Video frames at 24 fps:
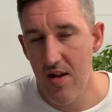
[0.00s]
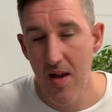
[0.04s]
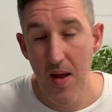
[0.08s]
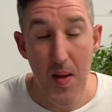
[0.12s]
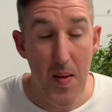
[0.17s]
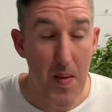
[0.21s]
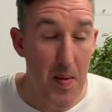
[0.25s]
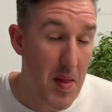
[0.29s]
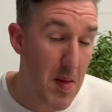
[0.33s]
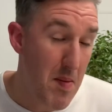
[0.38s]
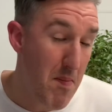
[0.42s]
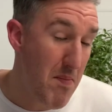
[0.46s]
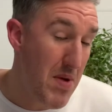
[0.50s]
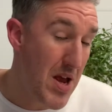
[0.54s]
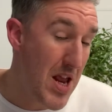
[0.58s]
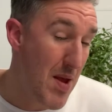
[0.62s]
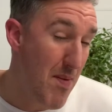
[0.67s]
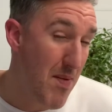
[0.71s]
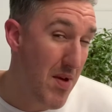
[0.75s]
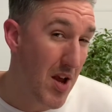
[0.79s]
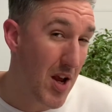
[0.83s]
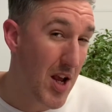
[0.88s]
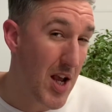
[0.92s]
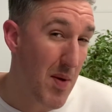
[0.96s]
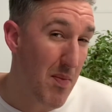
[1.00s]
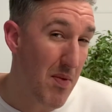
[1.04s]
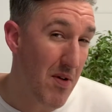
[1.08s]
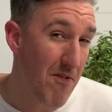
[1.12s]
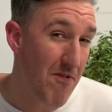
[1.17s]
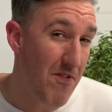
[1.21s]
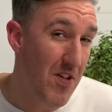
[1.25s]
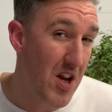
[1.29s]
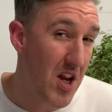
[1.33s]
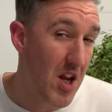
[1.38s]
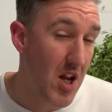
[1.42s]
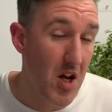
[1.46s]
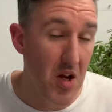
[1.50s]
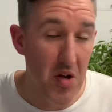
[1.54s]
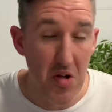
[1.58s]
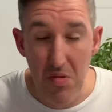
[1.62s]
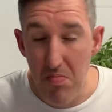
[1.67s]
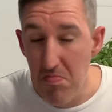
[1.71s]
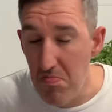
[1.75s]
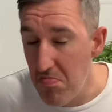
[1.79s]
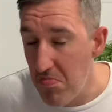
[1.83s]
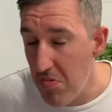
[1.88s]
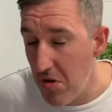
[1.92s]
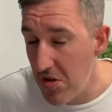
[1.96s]
and there may be a couple of videos,
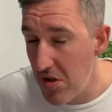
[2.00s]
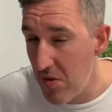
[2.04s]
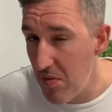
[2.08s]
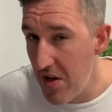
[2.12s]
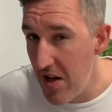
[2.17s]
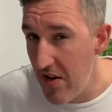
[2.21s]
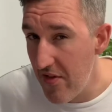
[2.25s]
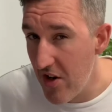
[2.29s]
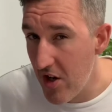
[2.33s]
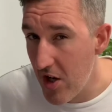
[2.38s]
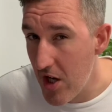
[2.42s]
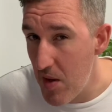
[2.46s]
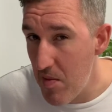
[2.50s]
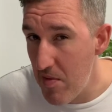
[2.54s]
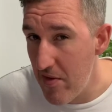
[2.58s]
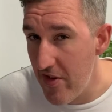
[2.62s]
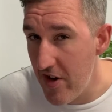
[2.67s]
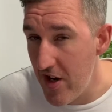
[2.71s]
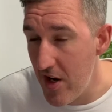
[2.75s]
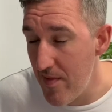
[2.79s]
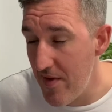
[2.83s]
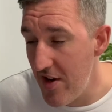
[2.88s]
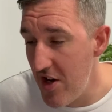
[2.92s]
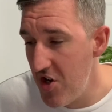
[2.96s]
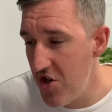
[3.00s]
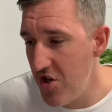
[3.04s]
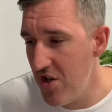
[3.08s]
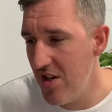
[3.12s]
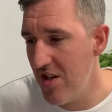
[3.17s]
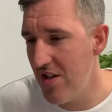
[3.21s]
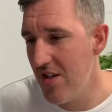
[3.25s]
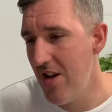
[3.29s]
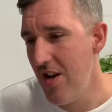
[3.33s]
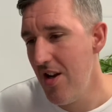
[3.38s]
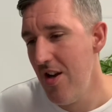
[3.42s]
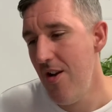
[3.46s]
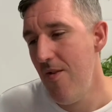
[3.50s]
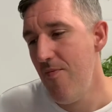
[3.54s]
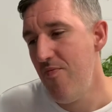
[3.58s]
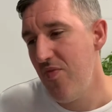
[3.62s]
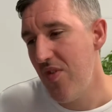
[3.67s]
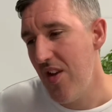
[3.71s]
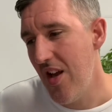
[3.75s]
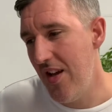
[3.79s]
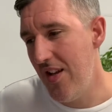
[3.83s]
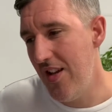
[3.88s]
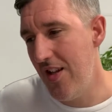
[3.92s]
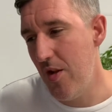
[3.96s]
possibly even a couple of animations, and
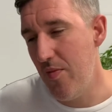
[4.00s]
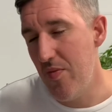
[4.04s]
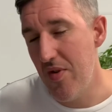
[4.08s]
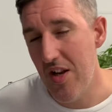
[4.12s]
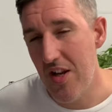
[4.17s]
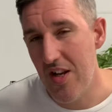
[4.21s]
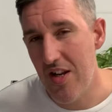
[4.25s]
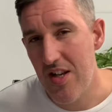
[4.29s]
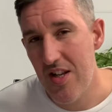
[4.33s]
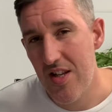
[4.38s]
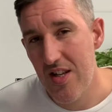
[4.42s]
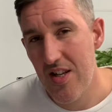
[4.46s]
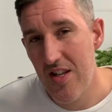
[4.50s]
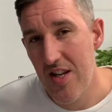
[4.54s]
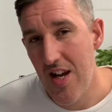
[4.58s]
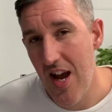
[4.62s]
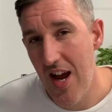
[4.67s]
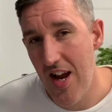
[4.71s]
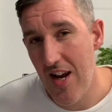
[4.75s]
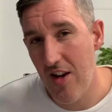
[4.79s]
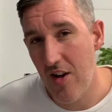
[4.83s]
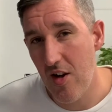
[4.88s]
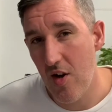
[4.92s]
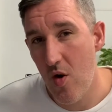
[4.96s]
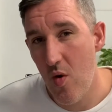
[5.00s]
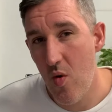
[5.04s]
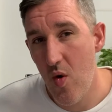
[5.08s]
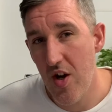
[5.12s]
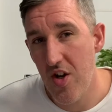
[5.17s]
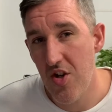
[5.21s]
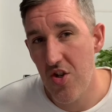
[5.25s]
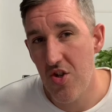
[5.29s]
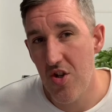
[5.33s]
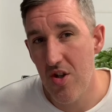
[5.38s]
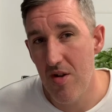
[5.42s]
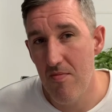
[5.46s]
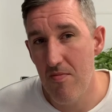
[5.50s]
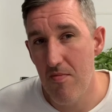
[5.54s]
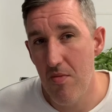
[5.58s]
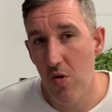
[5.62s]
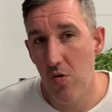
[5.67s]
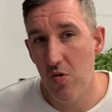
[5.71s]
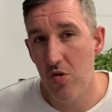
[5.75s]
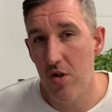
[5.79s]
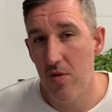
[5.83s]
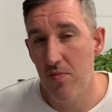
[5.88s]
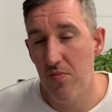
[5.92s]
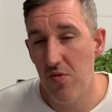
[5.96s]
then there'll be a 10-question
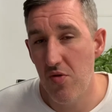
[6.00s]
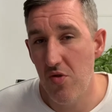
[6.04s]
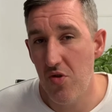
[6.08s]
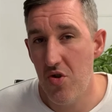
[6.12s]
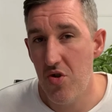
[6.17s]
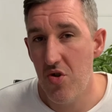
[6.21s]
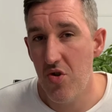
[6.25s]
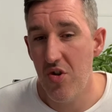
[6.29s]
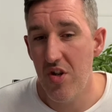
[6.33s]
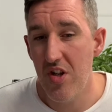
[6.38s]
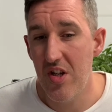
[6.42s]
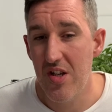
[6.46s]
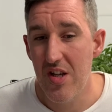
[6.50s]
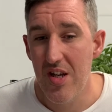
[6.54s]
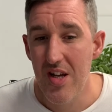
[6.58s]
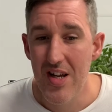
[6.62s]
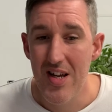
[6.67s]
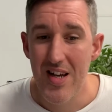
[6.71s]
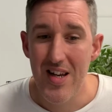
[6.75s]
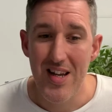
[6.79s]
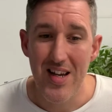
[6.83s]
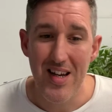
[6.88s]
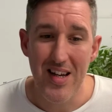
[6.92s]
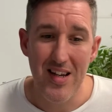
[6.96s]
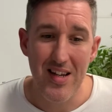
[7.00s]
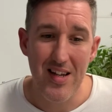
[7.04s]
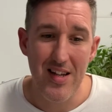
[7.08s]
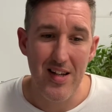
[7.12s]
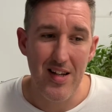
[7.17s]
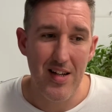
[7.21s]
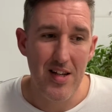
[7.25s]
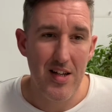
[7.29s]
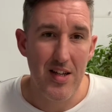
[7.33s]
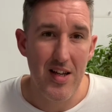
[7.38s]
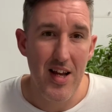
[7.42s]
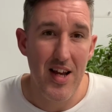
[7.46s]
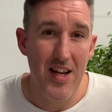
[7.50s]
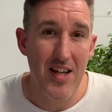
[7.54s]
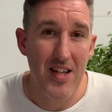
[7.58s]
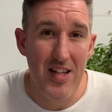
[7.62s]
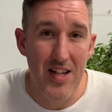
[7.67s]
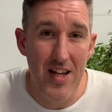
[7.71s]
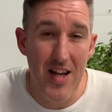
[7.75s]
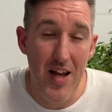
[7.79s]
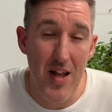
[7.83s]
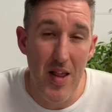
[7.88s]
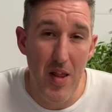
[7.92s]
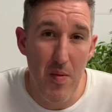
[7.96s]
multiple choice test
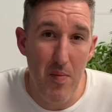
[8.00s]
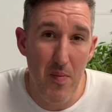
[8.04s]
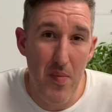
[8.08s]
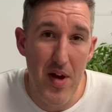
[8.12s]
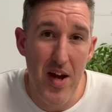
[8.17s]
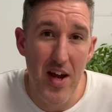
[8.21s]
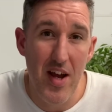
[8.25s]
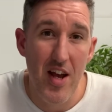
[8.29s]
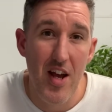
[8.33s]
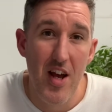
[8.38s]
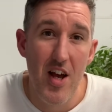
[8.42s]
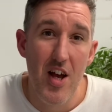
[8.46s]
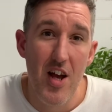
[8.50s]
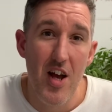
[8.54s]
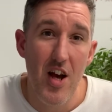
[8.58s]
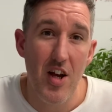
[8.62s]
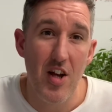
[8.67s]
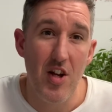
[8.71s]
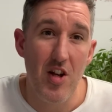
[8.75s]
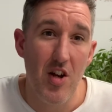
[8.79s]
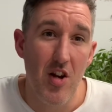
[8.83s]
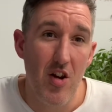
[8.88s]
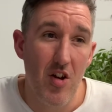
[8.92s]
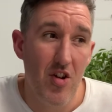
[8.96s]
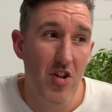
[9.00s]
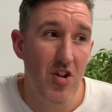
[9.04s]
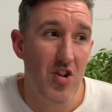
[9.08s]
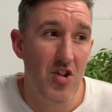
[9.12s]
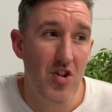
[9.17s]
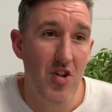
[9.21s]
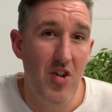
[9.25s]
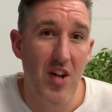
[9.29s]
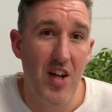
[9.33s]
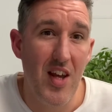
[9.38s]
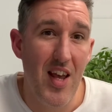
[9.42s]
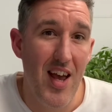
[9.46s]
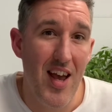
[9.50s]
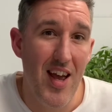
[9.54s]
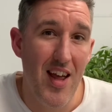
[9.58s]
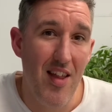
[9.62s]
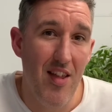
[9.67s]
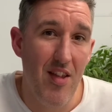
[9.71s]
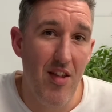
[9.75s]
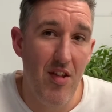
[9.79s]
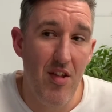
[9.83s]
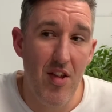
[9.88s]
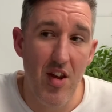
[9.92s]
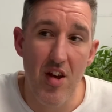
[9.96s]
at the back. And as long as you get
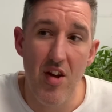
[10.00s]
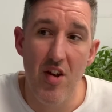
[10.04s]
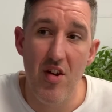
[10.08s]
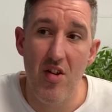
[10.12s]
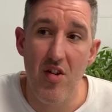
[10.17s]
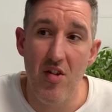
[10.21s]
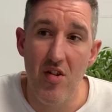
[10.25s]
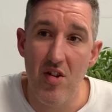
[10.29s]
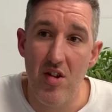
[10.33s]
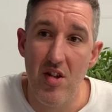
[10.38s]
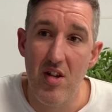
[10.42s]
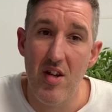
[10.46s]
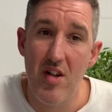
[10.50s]
those